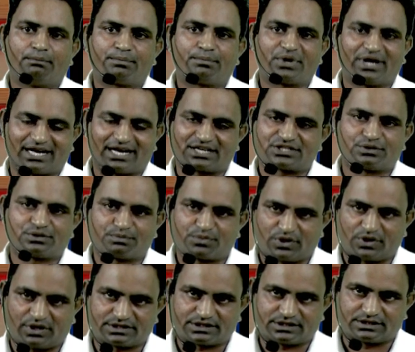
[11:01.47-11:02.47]
production
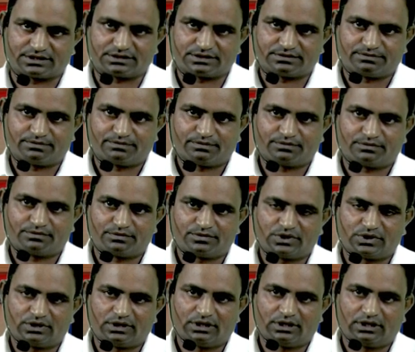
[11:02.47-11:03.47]
process
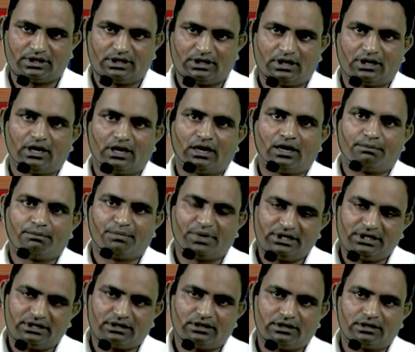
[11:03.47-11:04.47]

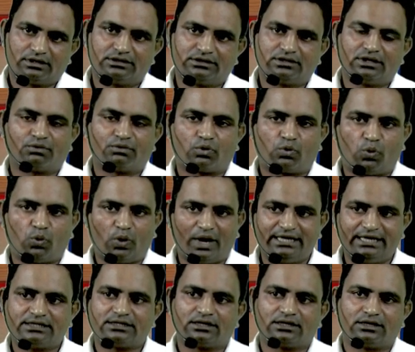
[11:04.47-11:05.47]
but the
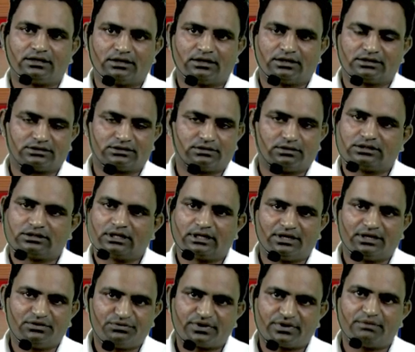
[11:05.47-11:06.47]
quite uh, the
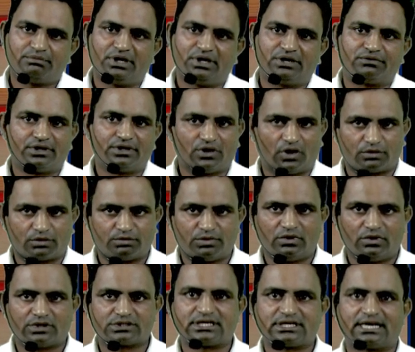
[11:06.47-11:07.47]
difference between normal
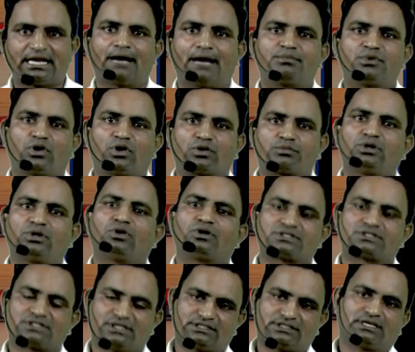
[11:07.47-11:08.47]
loss and abnormal
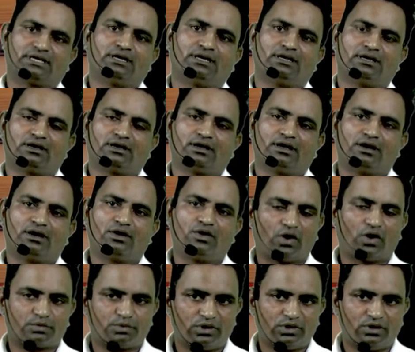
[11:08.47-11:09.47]
loss is a
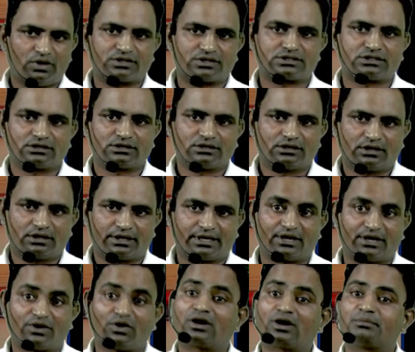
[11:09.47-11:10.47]
normal loss
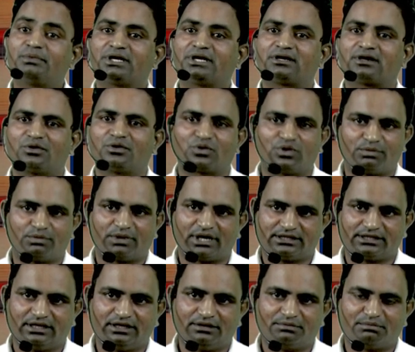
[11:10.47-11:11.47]
cannot be controlled by
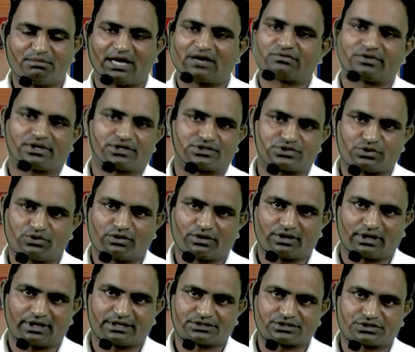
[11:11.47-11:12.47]
the manufacturing
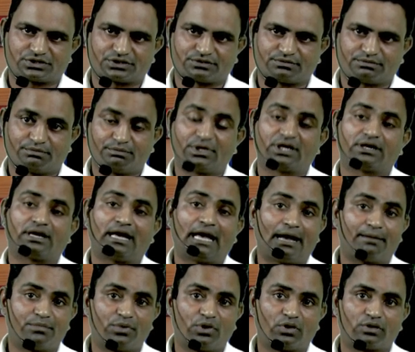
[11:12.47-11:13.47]
organization but
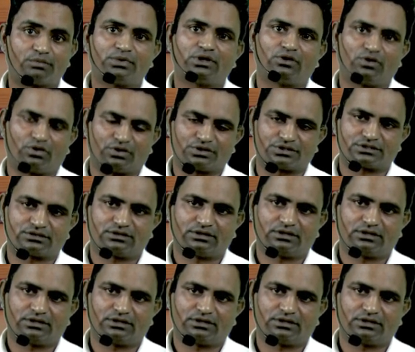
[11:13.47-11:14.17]
abnormal loss